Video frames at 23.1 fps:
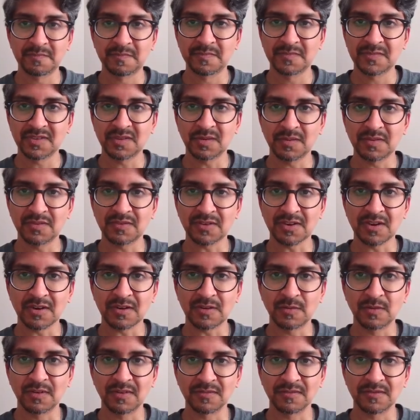So let's get
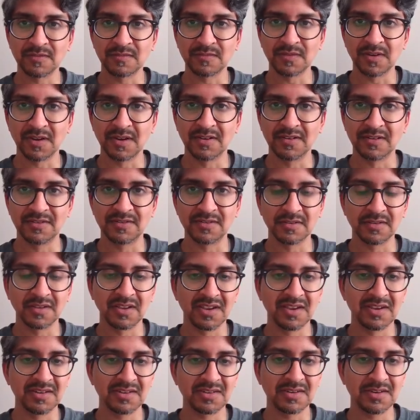going for Friday, July
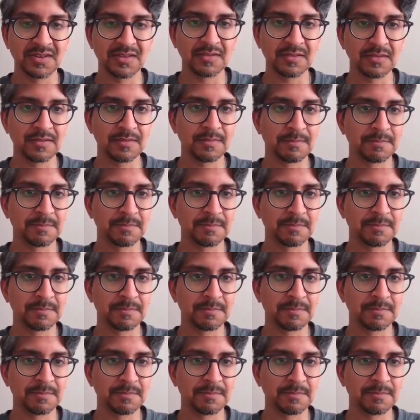18th.